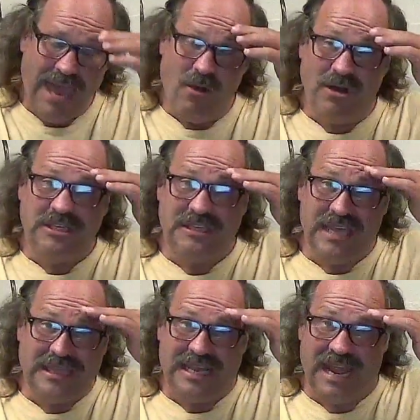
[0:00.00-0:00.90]
I
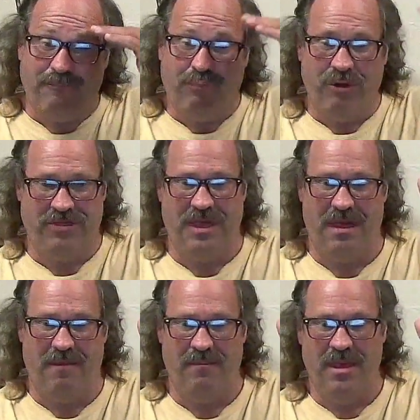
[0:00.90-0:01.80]
always think that I put
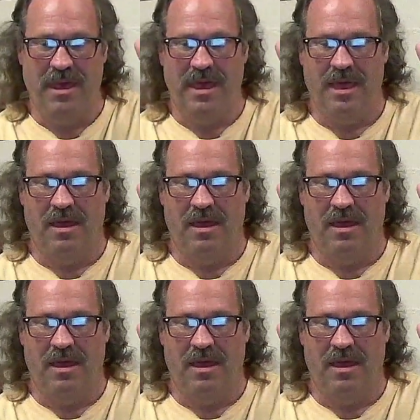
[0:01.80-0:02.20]
them